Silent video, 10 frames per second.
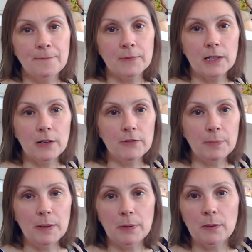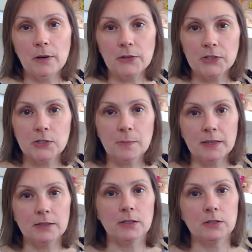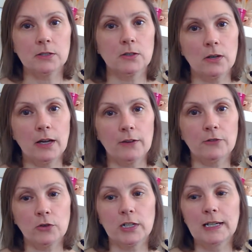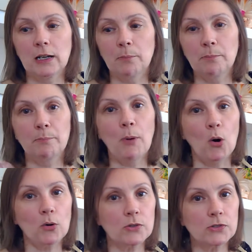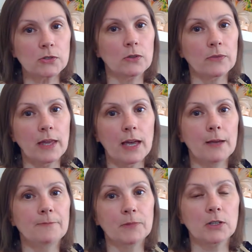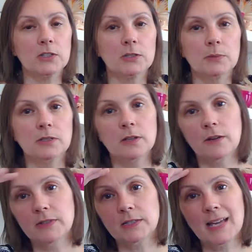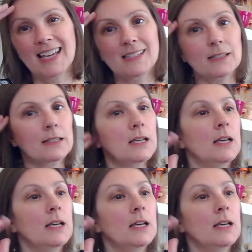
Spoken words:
the lovely people at Marks and Spencer's have got a little box on their customer service desk.